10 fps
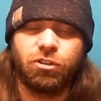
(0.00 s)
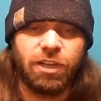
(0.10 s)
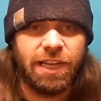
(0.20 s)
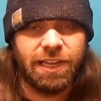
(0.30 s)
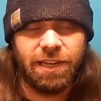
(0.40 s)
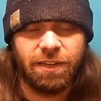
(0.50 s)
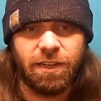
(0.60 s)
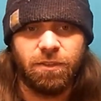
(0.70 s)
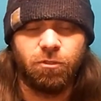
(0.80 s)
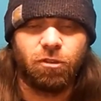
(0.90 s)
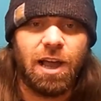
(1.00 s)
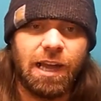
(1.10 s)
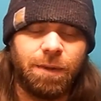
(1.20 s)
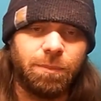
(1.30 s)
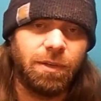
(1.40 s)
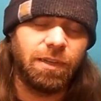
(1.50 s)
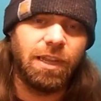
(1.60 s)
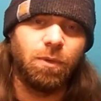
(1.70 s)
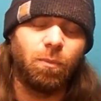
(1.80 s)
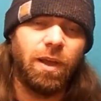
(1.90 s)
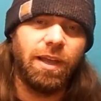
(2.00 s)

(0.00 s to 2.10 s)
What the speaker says: getting in it and drying up and then getting wet